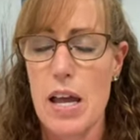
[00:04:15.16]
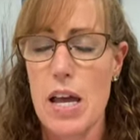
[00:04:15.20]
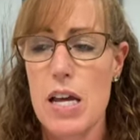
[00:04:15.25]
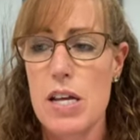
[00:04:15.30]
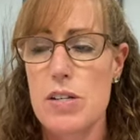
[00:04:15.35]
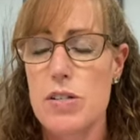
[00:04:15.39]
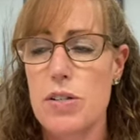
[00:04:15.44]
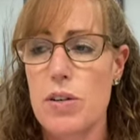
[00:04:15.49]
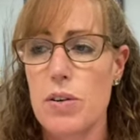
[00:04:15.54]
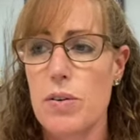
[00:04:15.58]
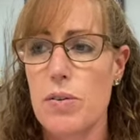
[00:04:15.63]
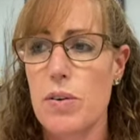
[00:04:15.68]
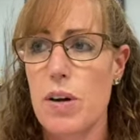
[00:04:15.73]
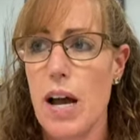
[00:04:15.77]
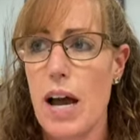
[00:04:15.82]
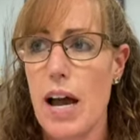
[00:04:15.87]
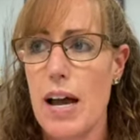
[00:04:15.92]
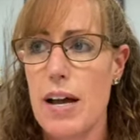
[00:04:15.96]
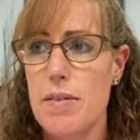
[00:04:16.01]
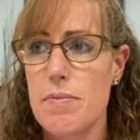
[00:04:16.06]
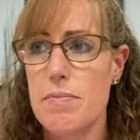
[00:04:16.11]
So
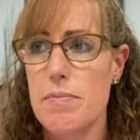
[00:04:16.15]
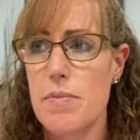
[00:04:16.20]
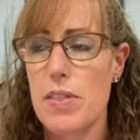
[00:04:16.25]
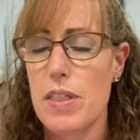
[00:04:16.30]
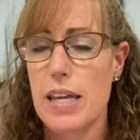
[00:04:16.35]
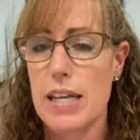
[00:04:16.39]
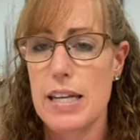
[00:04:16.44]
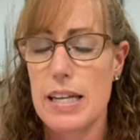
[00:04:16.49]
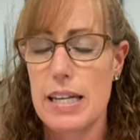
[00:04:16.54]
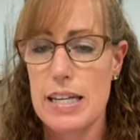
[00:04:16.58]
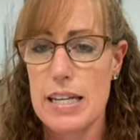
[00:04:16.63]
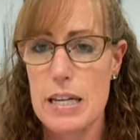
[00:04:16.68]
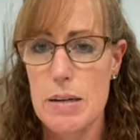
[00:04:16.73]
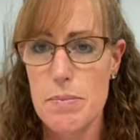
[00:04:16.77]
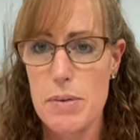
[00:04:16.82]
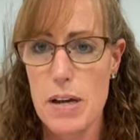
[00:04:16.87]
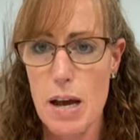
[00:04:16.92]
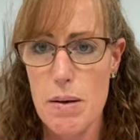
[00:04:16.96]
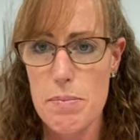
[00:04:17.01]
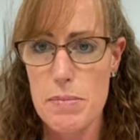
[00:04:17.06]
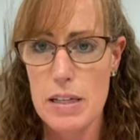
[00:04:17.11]
they can keep
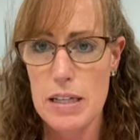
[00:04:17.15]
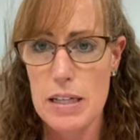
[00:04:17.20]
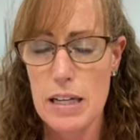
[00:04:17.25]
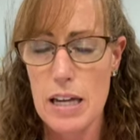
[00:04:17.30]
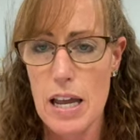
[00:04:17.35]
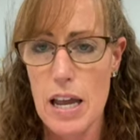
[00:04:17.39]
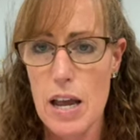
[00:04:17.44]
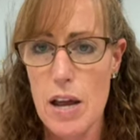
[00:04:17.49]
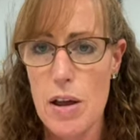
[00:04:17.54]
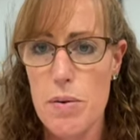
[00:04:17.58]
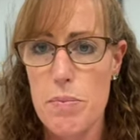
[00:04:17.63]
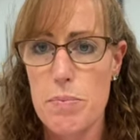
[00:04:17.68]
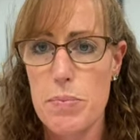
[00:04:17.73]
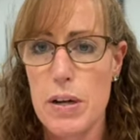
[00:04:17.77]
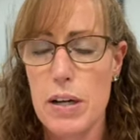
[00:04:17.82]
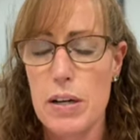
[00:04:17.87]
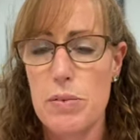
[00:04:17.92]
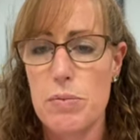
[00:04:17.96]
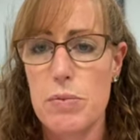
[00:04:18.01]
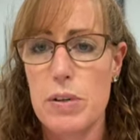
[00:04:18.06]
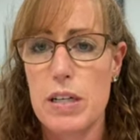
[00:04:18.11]
coming,
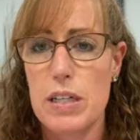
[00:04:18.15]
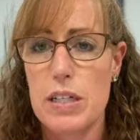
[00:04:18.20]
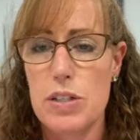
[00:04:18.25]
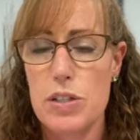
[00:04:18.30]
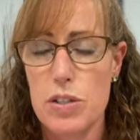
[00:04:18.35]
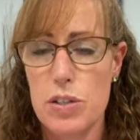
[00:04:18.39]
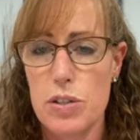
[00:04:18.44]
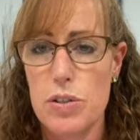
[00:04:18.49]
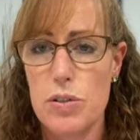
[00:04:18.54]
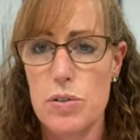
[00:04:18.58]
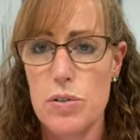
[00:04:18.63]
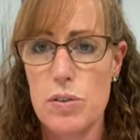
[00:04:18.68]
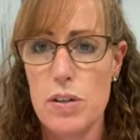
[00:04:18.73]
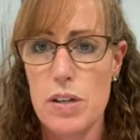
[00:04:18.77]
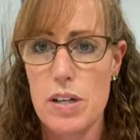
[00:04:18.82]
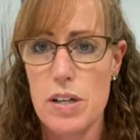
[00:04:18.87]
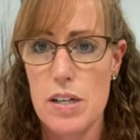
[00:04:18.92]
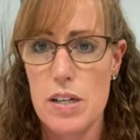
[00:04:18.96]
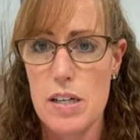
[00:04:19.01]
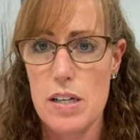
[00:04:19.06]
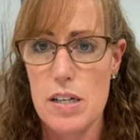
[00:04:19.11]
but we do
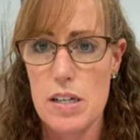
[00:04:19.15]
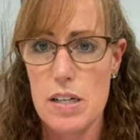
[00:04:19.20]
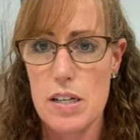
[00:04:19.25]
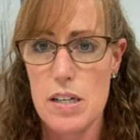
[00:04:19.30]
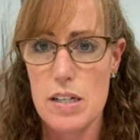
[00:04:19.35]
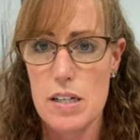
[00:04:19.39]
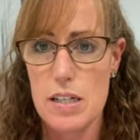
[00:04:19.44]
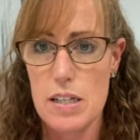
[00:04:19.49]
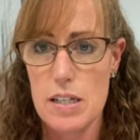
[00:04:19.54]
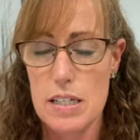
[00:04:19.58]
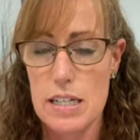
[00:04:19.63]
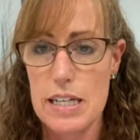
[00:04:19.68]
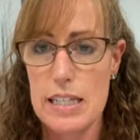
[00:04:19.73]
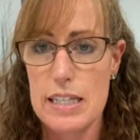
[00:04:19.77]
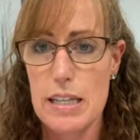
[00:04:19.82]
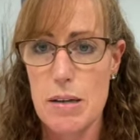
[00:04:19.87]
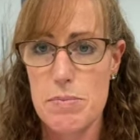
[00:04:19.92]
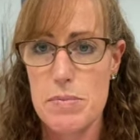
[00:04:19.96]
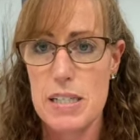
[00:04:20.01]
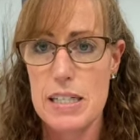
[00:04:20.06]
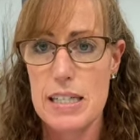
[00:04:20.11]
need
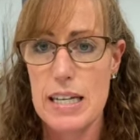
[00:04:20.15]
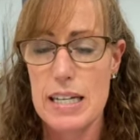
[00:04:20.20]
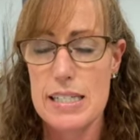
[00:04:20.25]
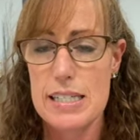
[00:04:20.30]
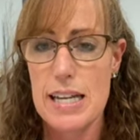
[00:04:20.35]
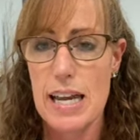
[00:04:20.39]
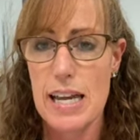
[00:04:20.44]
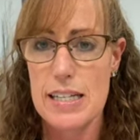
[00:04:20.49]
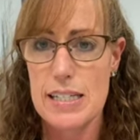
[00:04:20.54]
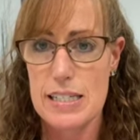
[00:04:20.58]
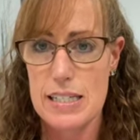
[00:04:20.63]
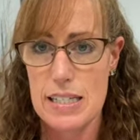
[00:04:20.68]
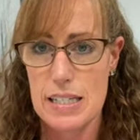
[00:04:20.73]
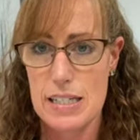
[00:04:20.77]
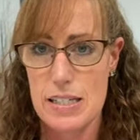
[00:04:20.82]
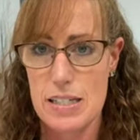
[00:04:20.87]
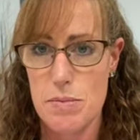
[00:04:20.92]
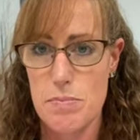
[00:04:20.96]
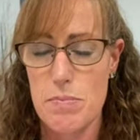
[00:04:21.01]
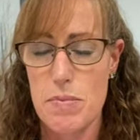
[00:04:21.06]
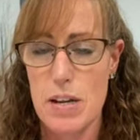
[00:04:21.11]
them to get tested
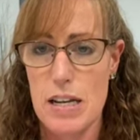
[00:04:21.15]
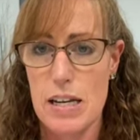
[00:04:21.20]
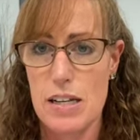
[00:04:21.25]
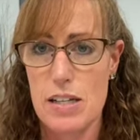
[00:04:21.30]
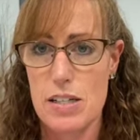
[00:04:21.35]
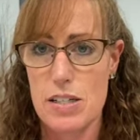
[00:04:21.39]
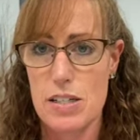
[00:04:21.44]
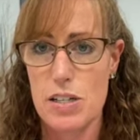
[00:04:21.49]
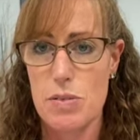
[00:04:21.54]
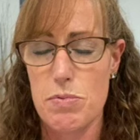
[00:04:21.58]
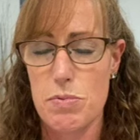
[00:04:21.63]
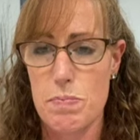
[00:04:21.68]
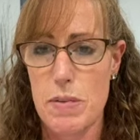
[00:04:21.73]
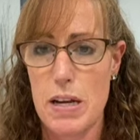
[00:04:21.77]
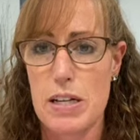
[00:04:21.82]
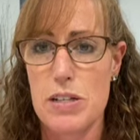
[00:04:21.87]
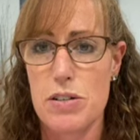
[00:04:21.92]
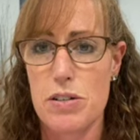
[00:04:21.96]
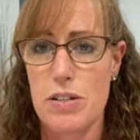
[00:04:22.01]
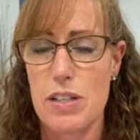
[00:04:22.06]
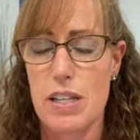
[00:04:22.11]
to
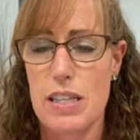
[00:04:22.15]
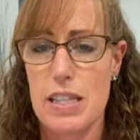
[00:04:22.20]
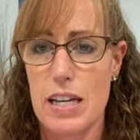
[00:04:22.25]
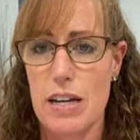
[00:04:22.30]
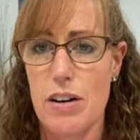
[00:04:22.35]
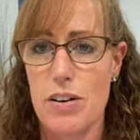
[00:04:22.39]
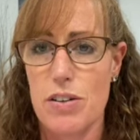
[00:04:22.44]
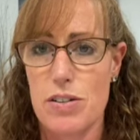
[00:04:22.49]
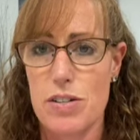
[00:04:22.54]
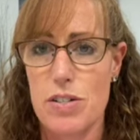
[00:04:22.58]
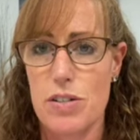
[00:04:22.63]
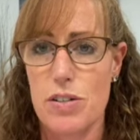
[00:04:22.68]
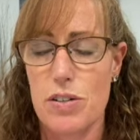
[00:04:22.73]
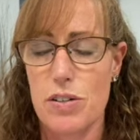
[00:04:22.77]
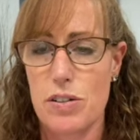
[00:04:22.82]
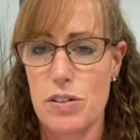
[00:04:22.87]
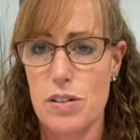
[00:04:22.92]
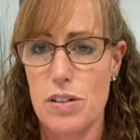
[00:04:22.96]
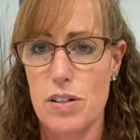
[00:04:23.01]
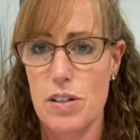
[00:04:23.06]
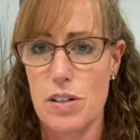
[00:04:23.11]
make sure that they are
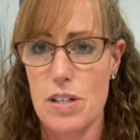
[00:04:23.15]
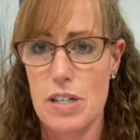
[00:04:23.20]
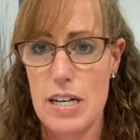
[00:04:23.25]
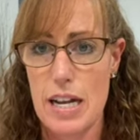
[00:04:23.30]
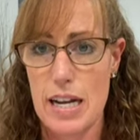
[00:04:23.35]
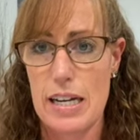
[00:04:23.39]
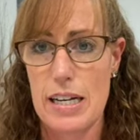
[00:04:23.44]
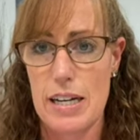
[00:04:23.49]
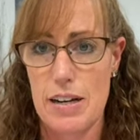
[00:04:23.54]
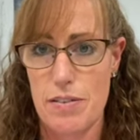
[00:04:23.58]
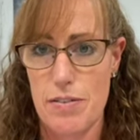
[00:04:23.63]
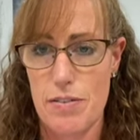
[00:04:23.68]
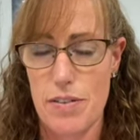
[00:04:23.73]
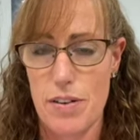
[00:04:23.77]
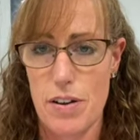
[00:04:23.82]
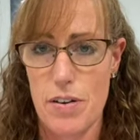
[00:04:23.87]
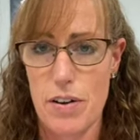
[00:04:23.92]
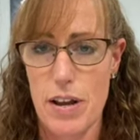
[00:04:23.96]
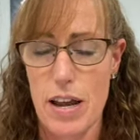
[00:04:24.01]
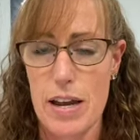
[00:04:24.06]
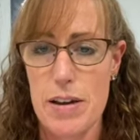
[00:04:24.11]
still negative,
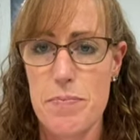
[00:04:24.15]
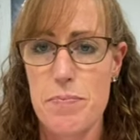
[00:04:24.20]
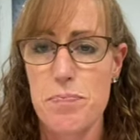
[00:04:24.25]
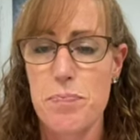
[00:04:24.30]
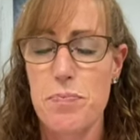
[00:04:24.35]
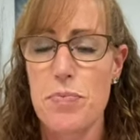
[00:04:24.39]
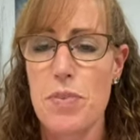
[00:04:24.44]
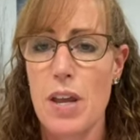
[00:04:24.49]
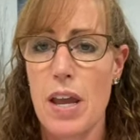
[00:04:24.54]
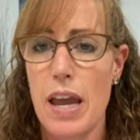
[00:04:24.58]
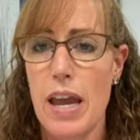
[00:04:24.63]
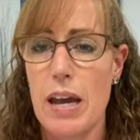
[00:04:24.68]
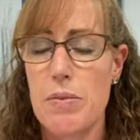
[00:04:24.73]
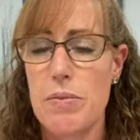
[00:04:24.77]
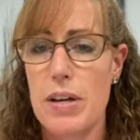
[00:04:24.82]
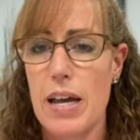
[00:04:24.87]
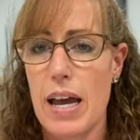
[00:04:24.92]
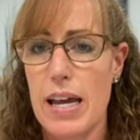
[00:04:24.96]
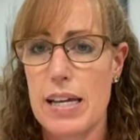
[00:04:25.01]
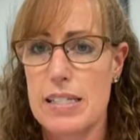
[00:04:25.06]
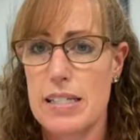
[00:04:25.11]
okay? And
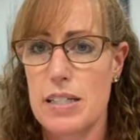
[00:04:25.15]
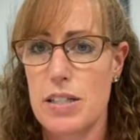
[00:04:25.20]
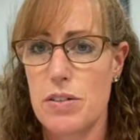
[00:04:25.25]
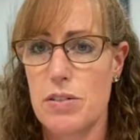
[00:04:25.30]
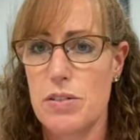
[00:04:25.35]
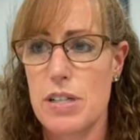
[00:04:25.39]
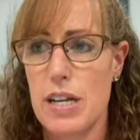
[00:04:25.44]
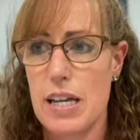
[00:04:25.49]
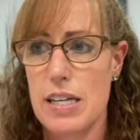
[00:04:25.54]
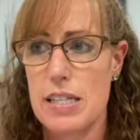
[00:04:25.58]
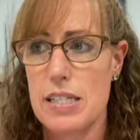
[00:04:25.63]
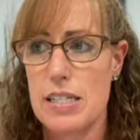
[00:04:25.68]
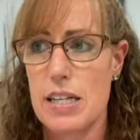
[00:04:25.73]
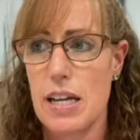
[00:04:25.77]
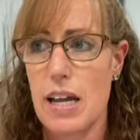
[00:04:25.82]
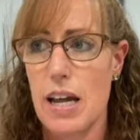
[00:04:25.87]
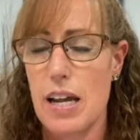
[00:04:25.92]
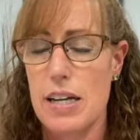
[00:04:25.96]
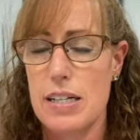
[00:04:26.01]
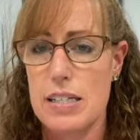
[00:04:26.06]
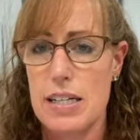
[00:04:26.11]
we ask that you test
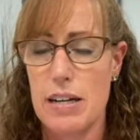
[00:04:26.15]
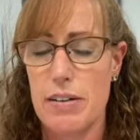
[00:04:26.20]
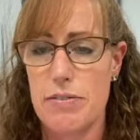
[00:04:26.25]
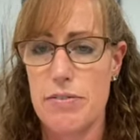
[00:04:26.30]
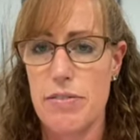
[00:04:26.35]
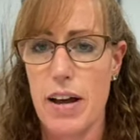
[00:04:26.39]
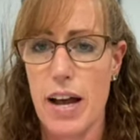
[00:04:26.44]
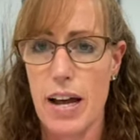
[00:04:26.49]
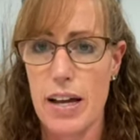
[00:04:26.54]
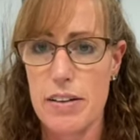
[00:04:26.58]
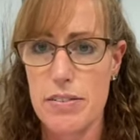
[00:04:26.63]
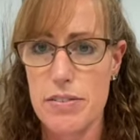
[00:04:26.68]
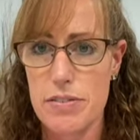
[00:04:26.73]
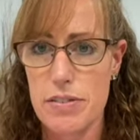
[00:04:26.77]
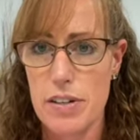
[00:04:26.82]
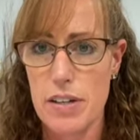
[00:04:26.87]
on day 5